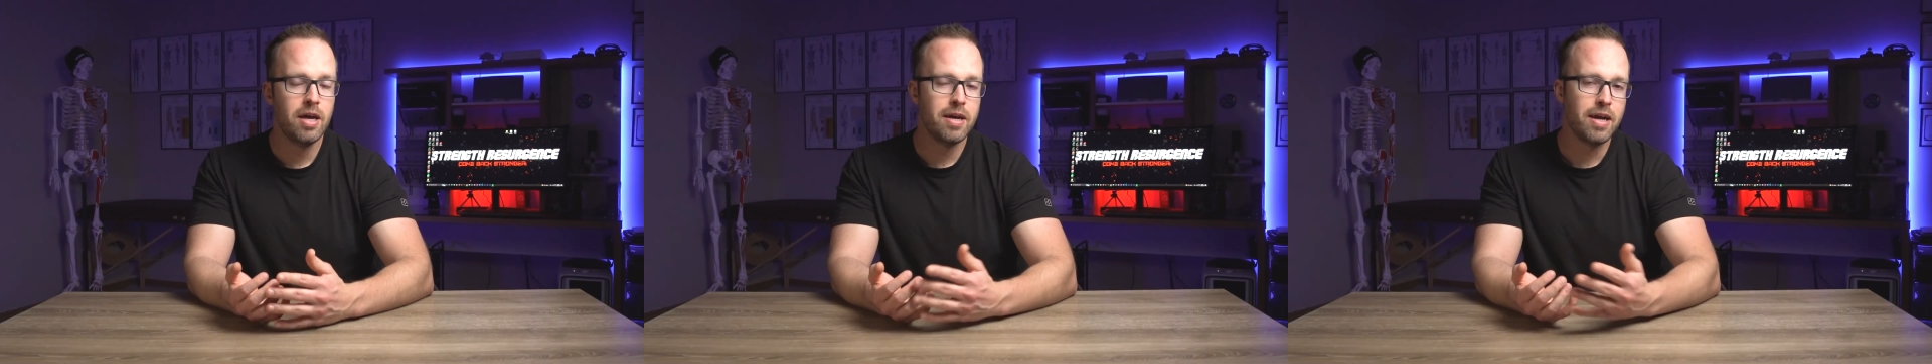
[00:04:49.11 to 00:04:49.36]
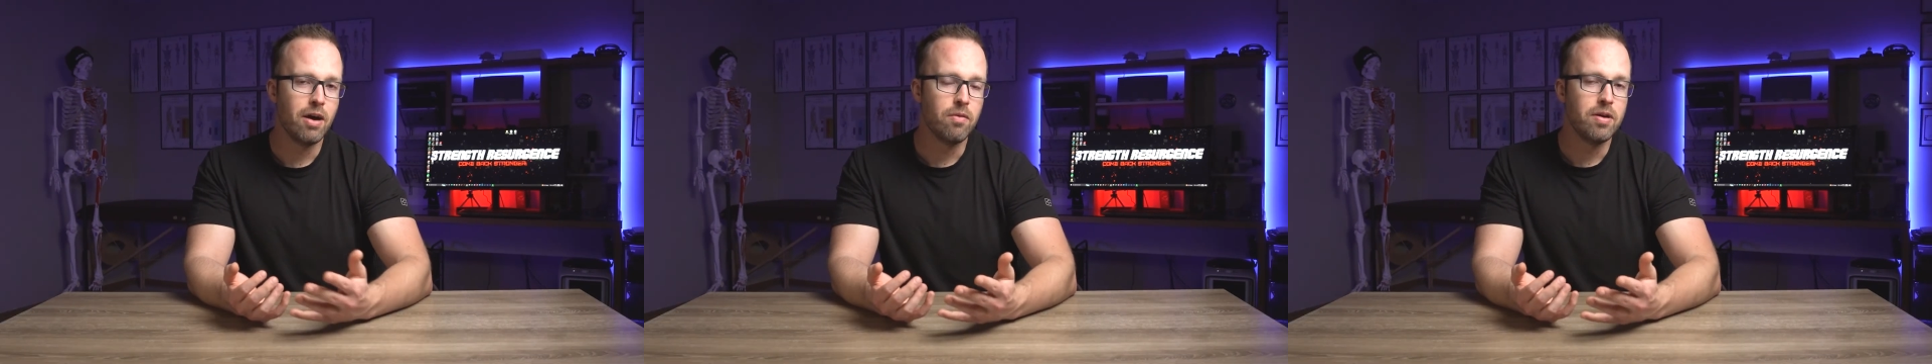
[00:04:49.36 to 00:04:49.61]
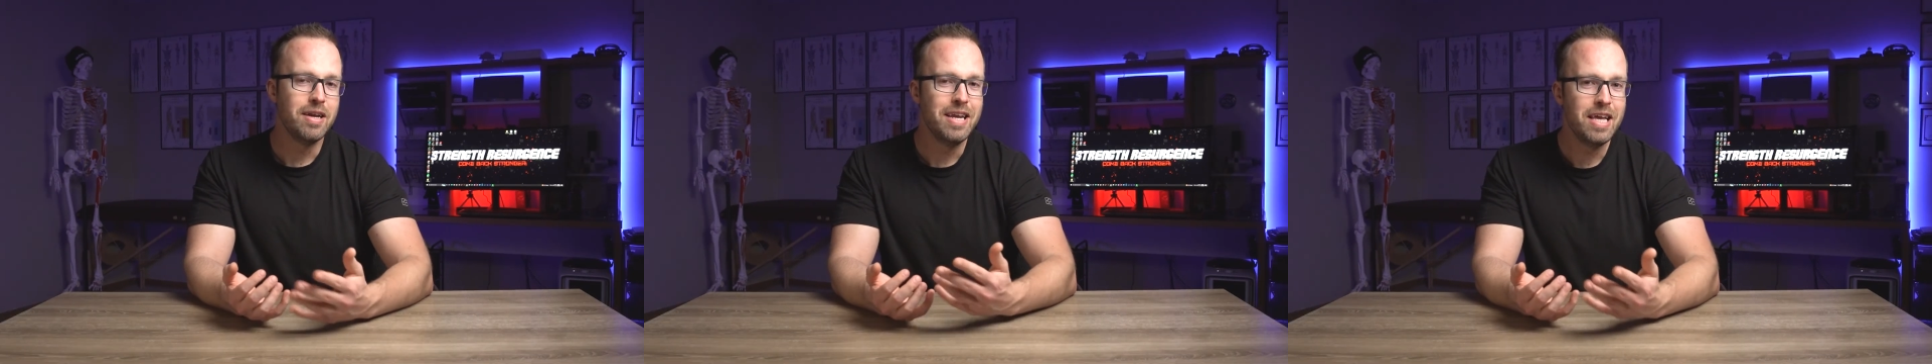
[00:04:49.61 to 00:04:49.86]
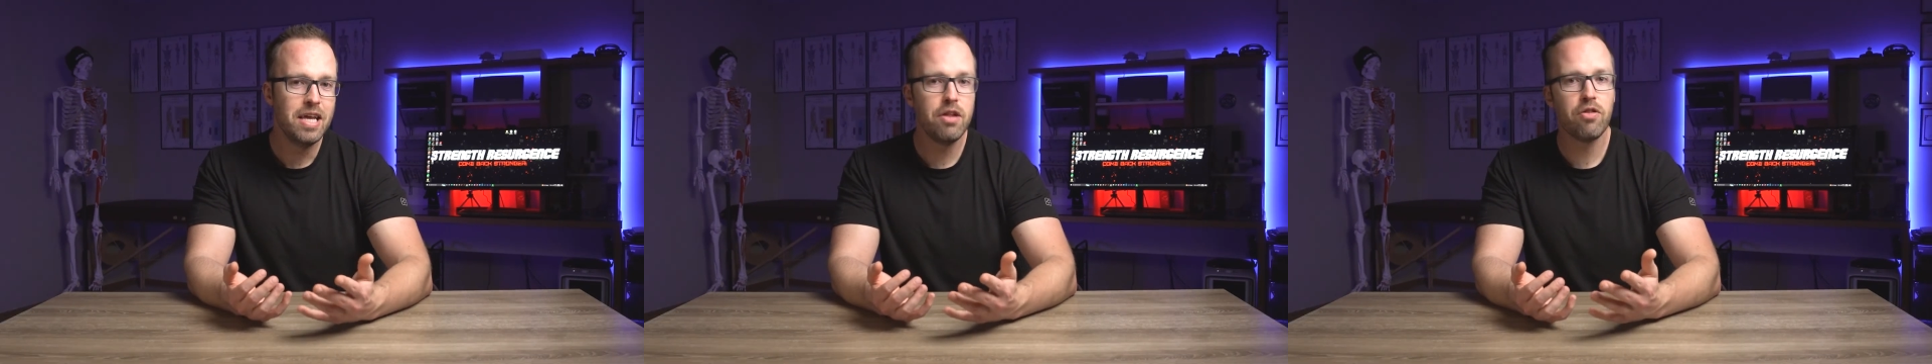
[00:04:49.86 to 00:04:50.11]
Now,
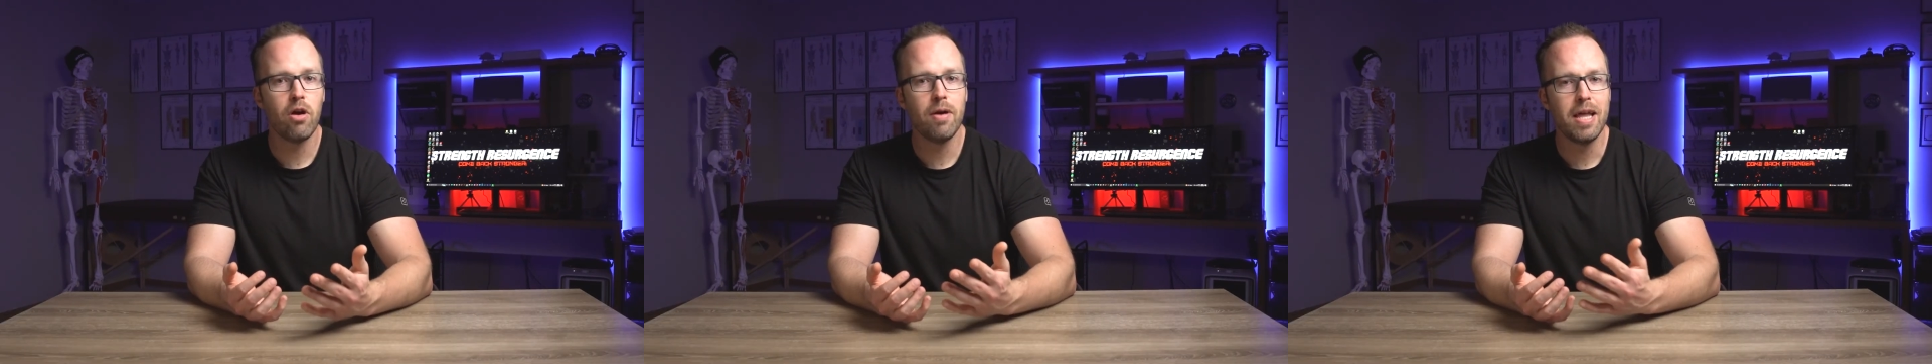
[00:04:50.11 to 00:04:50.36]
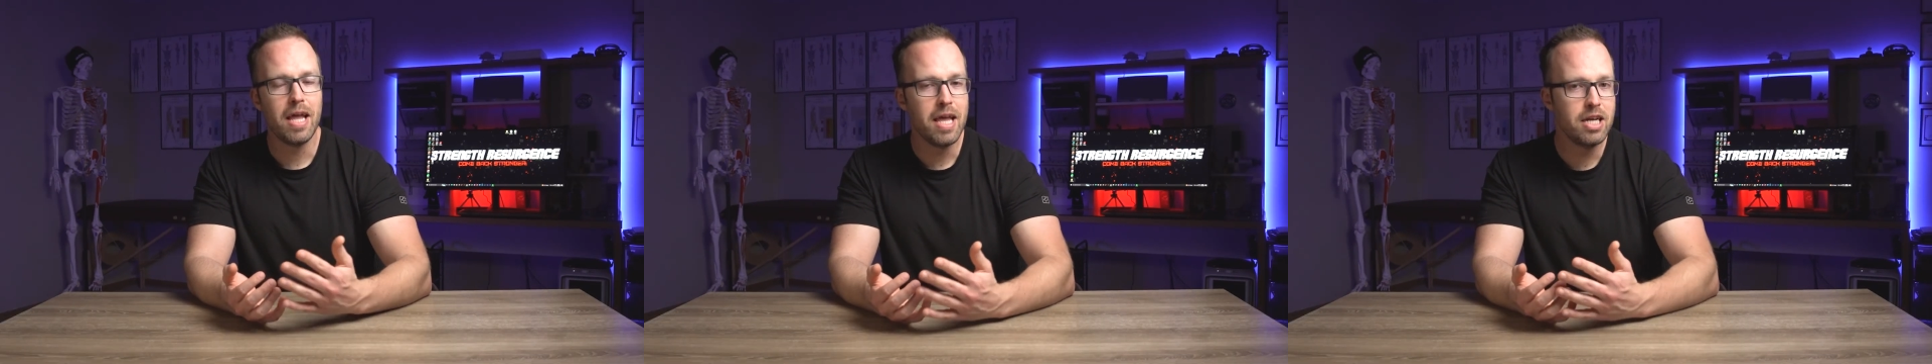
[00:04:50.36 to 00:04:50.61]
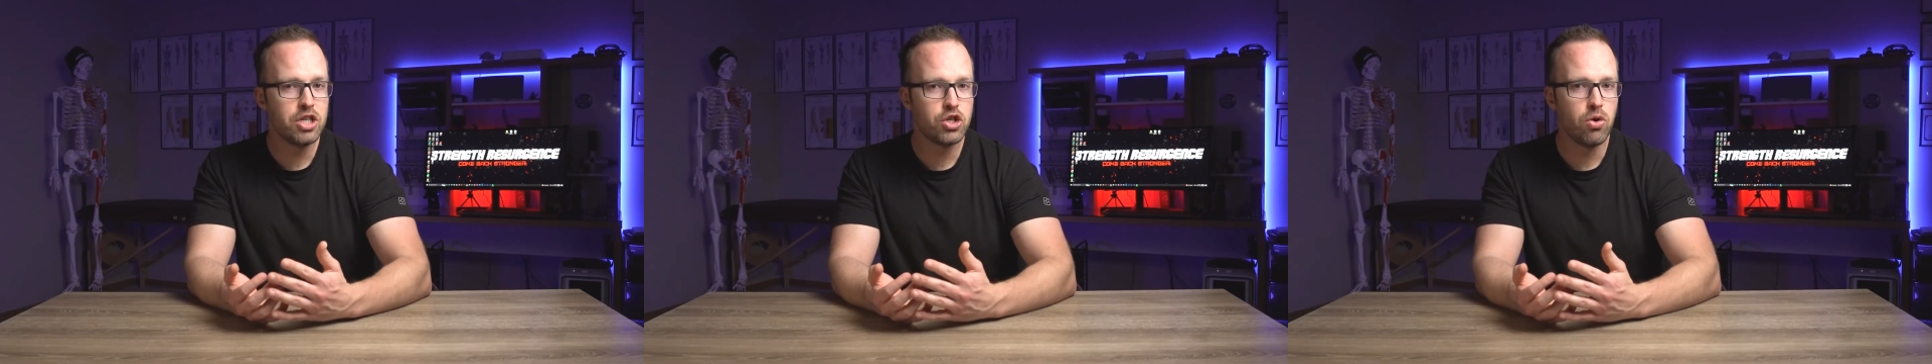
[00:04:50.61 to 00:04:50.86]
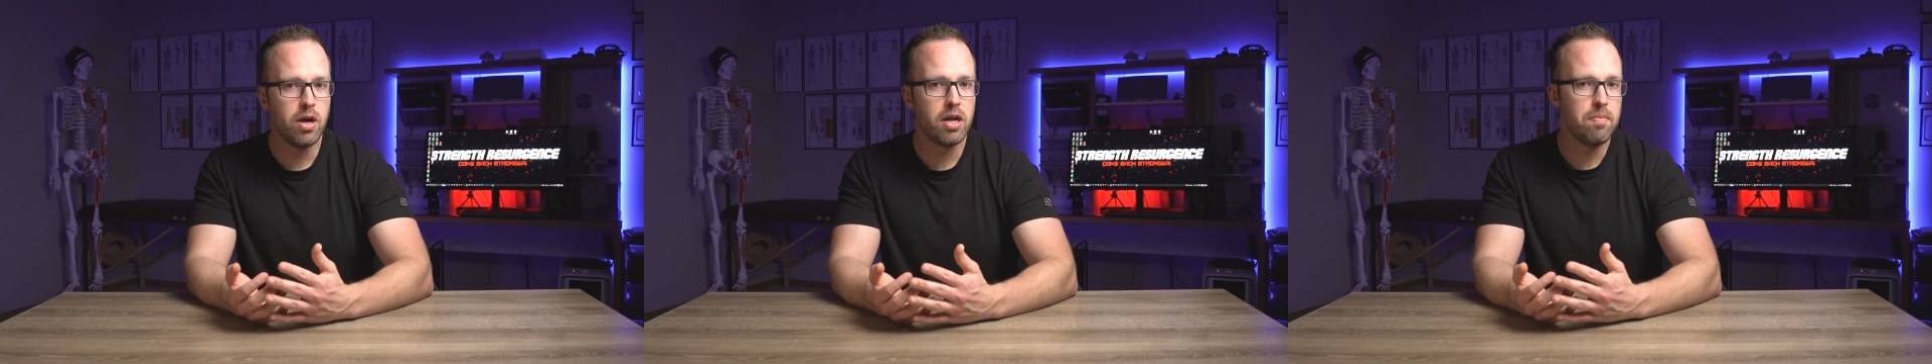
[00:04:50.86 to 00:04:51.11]
knees are a hinge
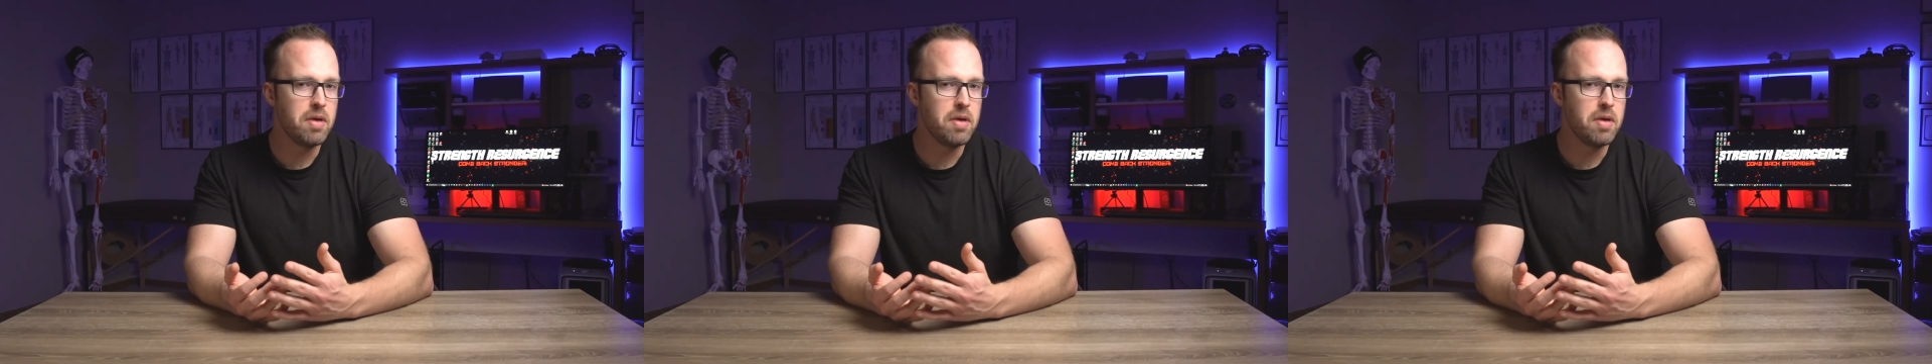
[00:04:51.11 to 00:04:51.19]
joint,